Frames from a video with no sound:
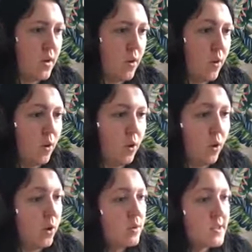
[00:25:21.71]
or
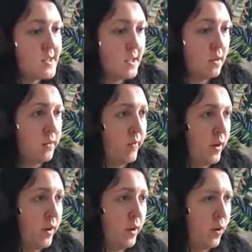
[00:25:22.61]

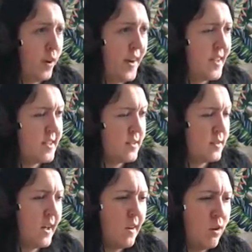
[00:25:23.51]
silver or I guess
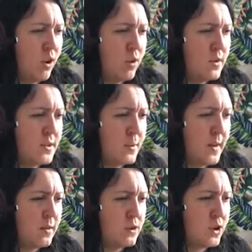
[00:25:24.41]
yellow gold as
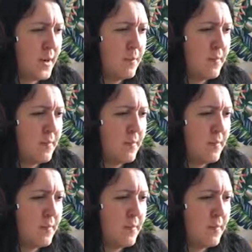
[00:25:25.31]
well trim.